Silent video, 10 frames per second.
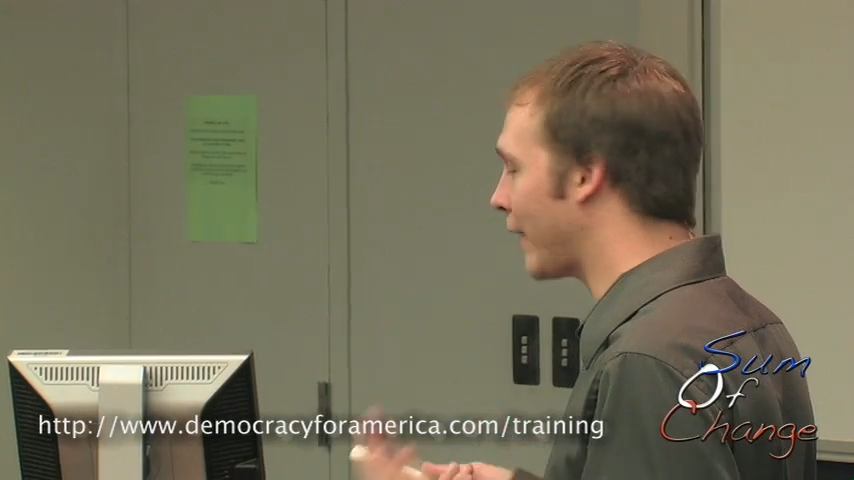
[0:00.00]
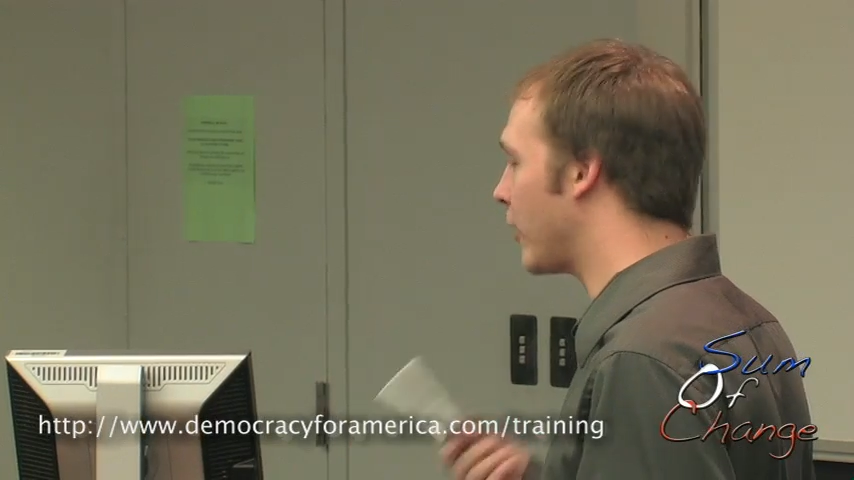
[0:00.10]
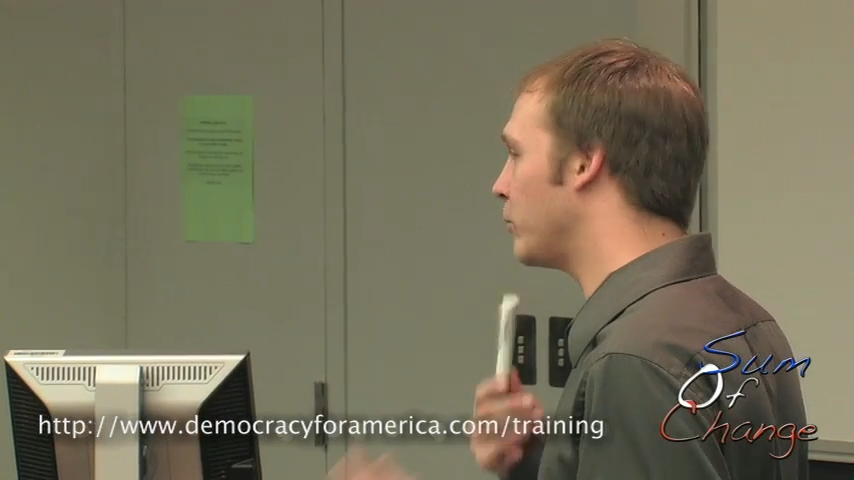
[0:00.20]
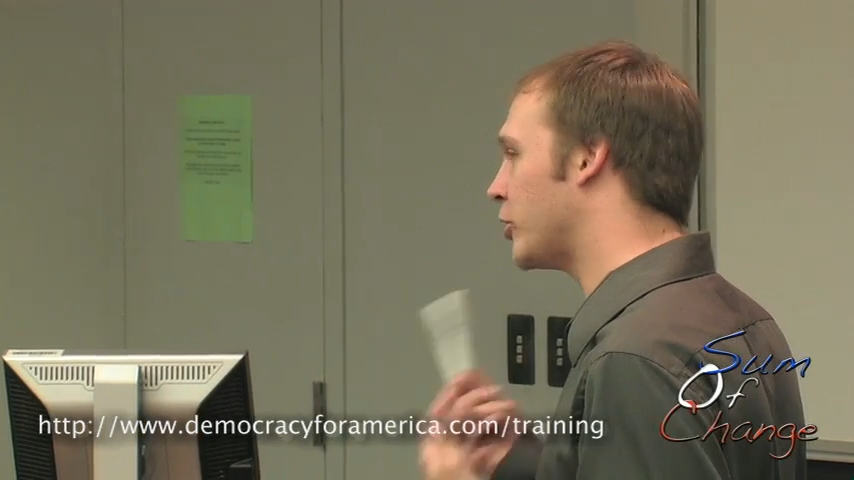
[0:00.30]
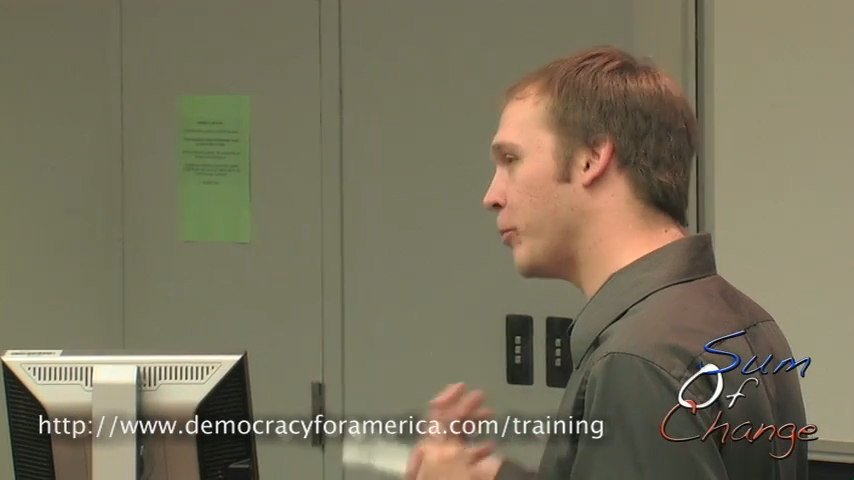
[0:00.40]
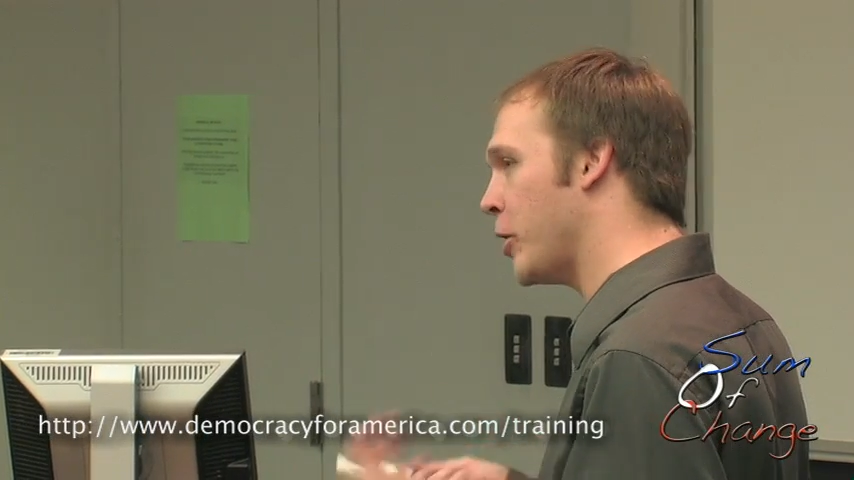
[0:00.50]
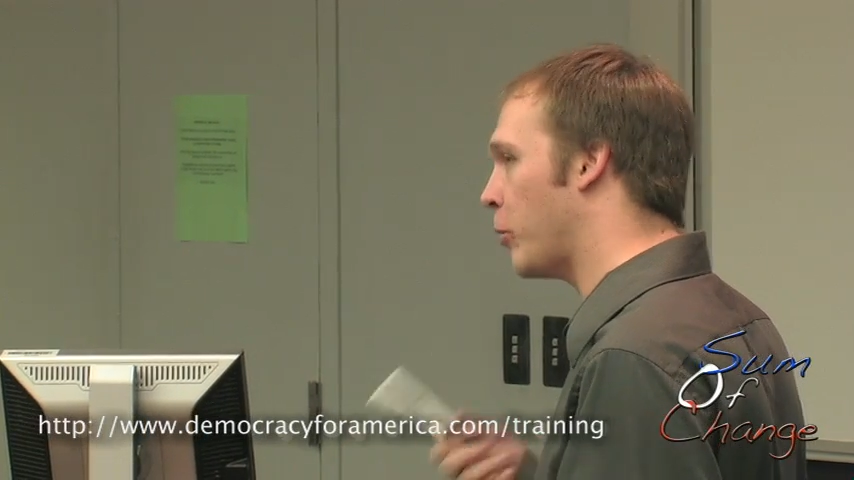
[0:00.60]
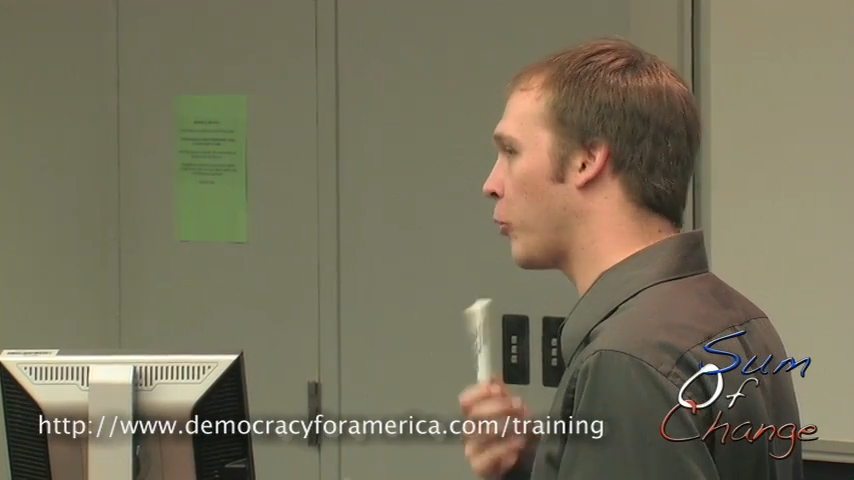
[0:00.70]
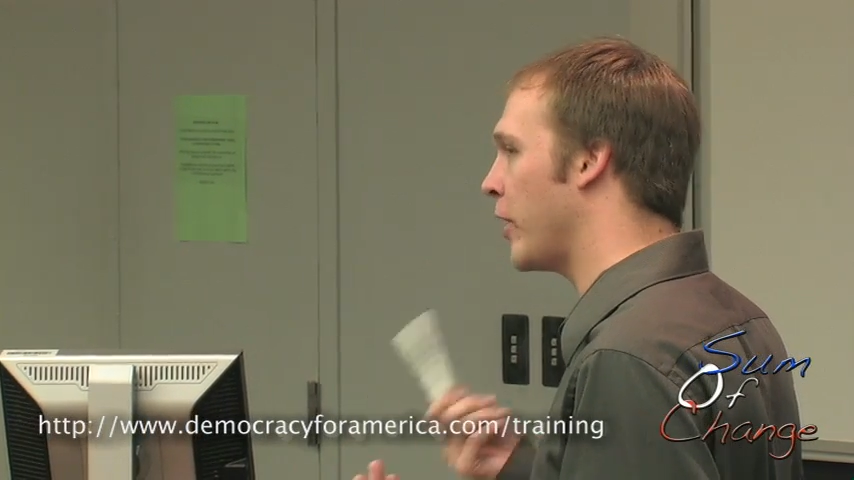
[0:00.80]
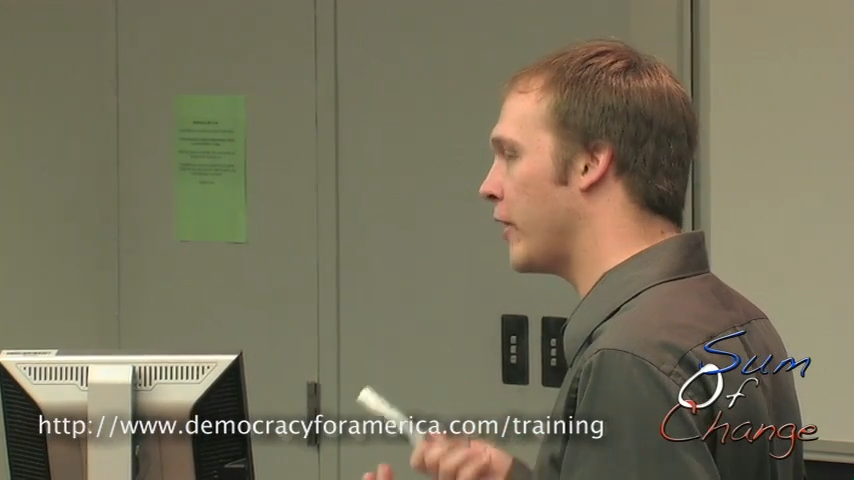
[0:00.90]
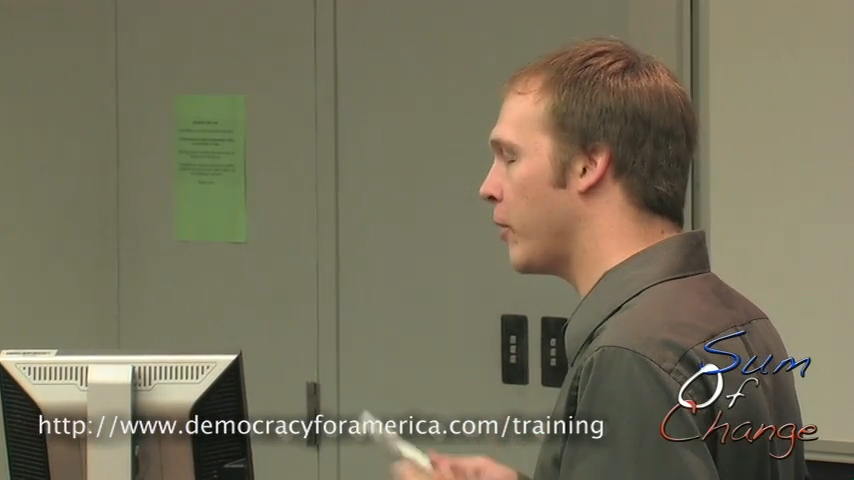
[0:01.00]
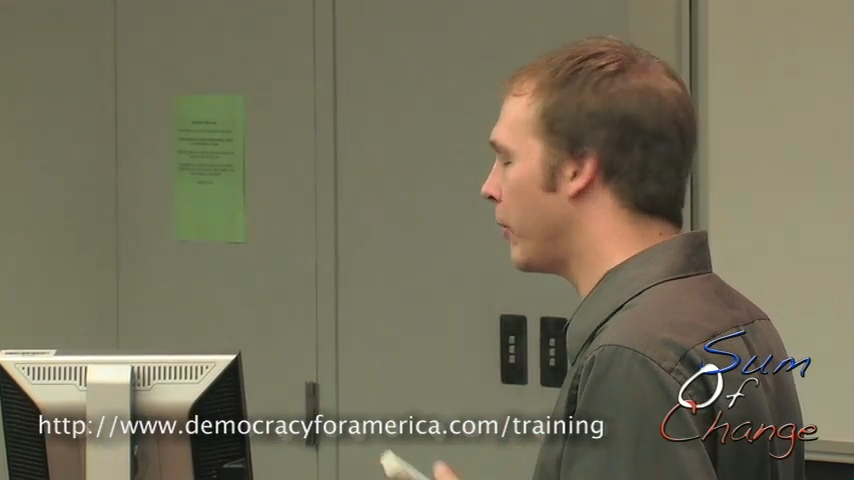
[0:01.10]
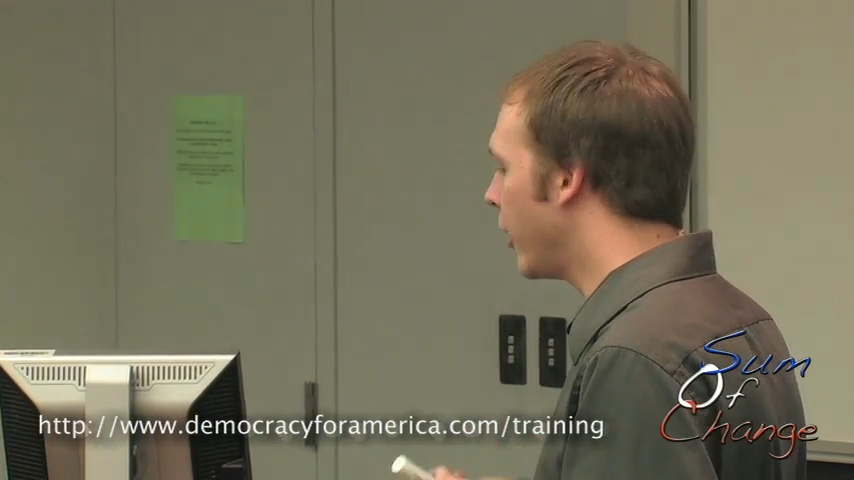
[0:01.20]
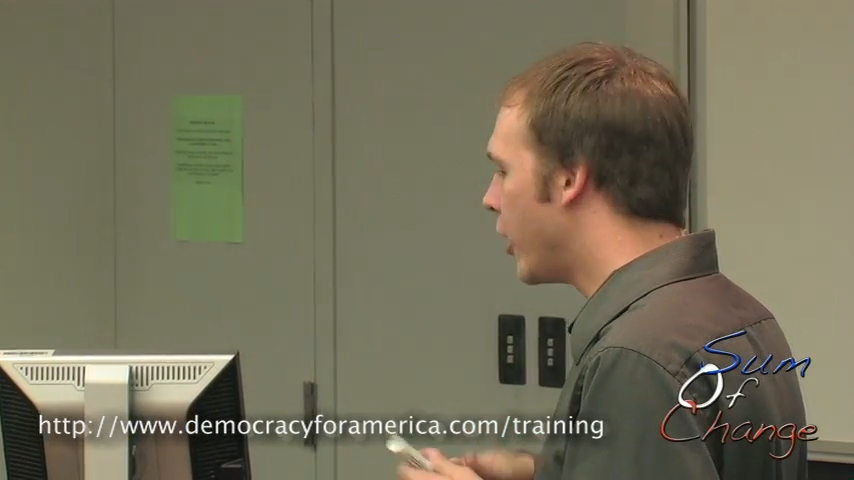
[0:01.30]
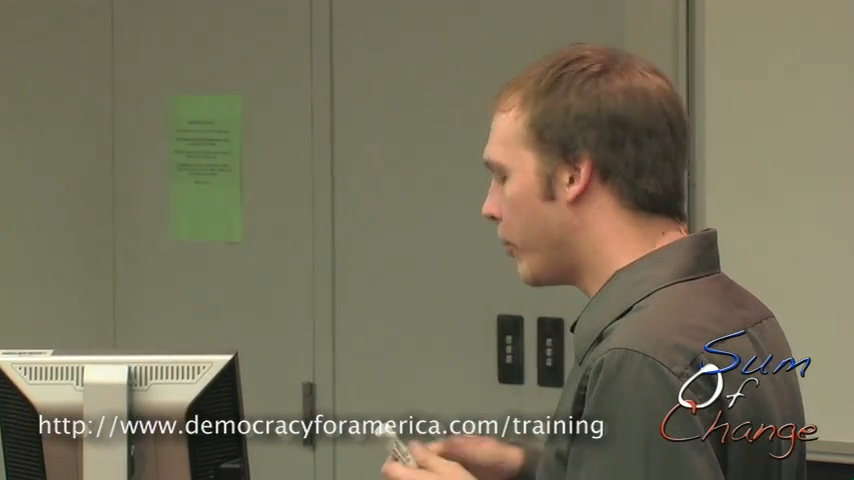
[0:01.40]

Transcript: them, some people read them,